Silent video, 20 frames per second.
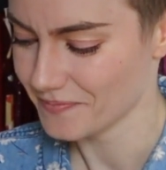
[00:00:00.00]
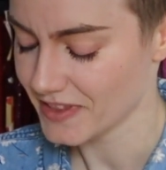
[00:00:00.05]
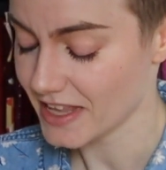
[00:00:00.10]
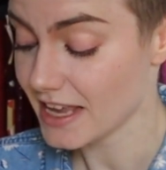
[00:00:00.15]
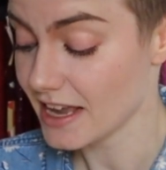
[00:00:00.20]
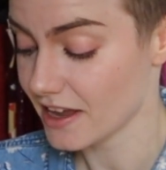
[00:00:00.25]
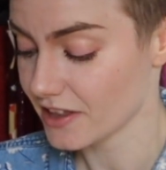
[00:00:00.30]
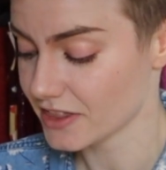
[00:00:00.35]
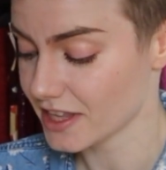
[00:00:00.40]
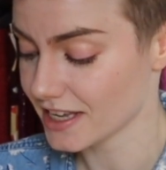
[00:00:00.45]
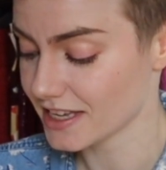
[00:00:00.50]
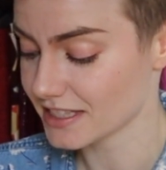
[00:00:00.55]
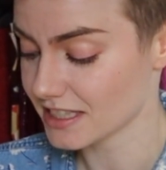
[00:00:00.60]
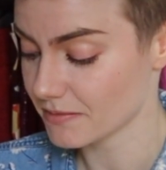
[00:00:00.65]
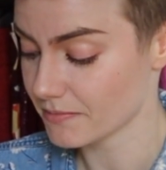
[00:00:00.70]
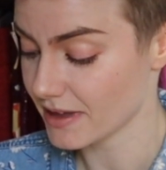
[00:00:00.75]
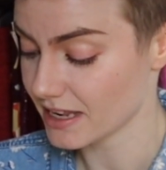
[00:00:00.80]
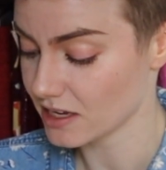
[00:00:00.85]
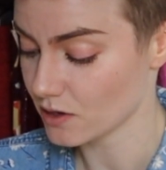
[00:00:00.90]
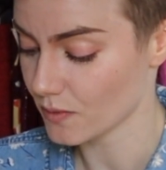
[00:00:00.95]
Ianthe is in
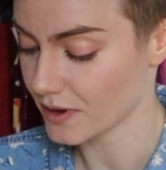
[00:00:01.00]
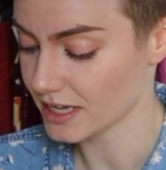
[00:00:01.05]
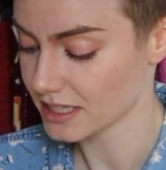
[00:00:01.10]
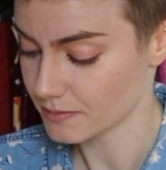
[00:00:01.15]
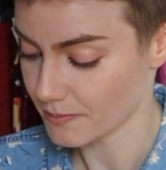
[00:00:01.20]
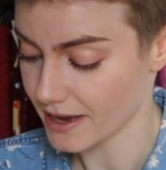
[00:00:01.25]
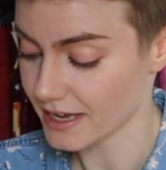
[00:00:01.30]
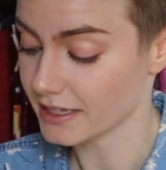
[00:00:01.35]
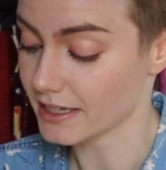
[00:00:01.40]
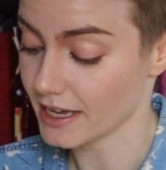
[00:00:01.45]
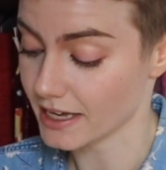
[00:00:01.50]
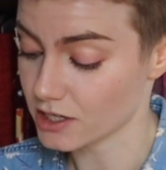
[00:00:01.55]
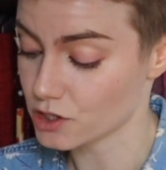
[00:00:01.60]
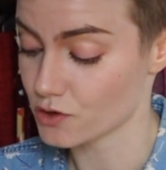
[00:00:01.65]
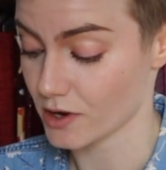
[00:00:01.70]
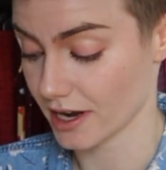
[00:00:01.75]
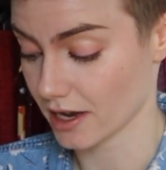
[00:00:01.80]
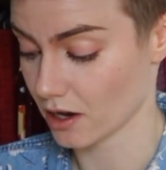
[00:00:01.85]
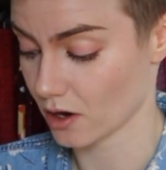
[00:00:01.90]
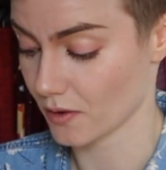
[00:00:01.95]
many ways my gay
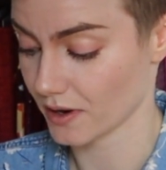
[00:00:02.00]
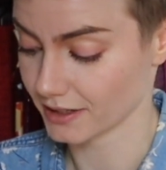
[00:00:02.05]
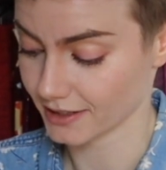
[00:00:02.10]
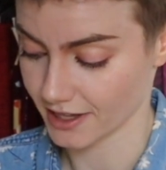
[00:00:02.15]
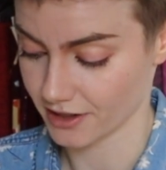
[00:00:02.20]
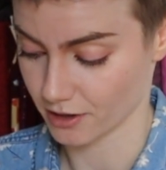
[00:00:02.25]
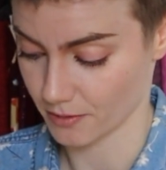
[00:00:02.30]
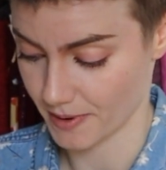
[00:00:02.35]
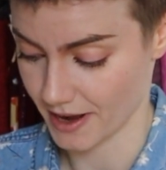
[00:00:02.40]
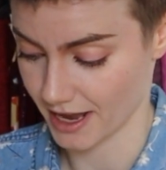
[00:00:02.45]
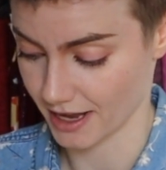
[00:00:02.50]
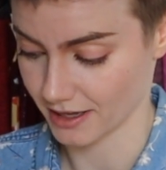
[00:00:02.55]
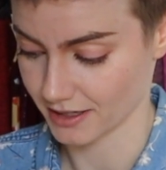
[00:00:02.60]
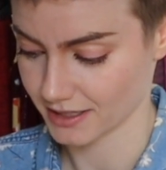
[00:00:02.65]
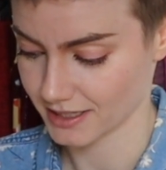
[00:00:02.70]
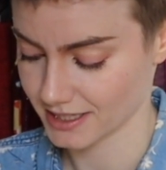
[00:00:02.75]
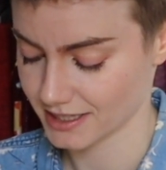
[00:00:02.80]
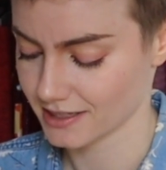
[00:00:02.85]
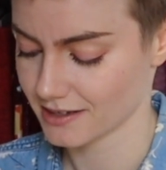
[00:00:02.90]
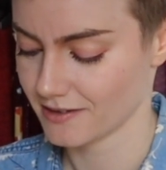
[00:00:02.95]
Draco in leather
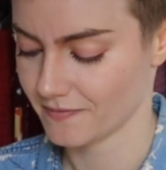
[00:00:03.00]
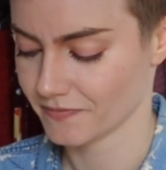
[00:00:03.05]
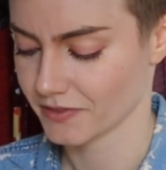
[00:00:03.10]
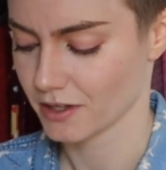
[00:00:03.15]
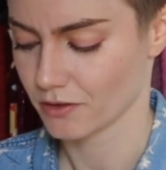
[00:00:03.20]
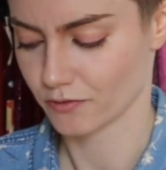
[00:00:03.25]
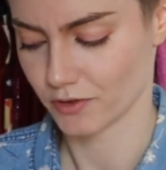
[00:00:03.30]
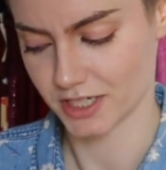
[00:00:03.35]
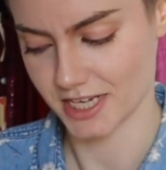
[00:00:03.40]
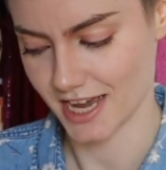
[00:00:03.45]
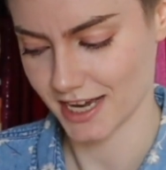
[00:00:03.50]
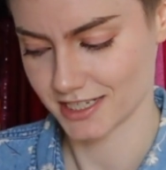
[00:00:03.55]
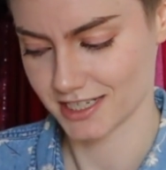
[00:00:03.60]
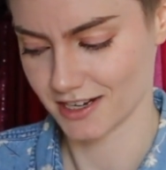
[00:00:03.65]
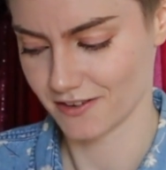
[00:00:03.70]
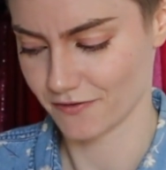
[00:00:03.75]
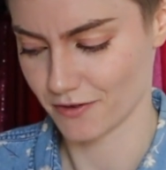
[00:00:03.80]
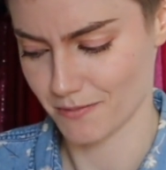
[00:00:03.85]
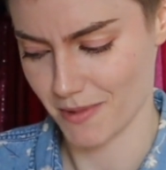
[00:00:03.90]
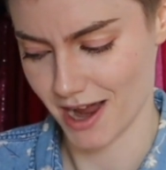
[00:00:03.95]
pants.
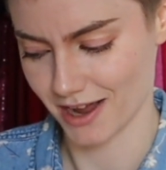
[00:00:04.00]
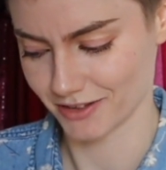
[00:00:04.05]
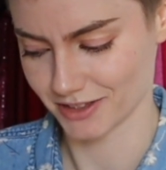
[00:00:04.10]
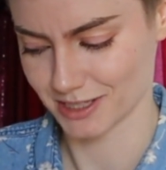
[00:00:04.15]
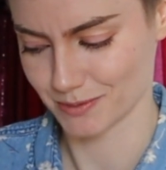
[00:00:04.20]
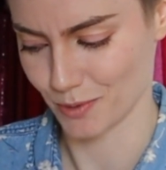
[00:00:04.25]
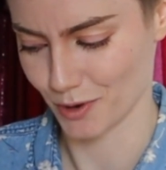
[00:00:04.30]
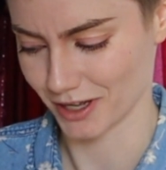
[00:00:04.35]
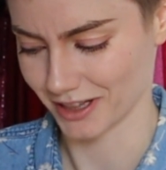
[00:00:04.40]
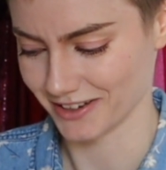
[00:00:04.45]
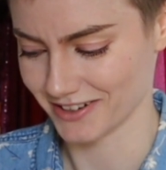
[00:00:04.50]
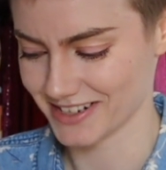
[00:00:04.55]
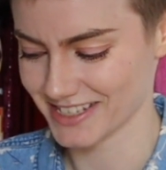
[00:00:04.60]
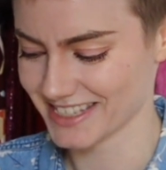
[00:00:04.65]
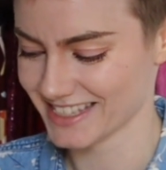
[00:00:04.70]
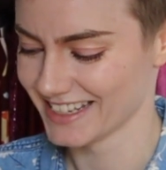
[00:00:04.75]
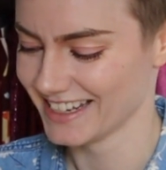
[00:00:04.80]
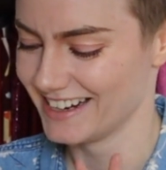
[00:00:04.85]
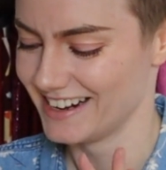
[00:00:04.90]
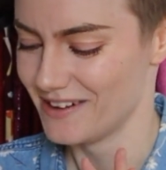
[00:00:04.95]
Redacted for mild spoilers.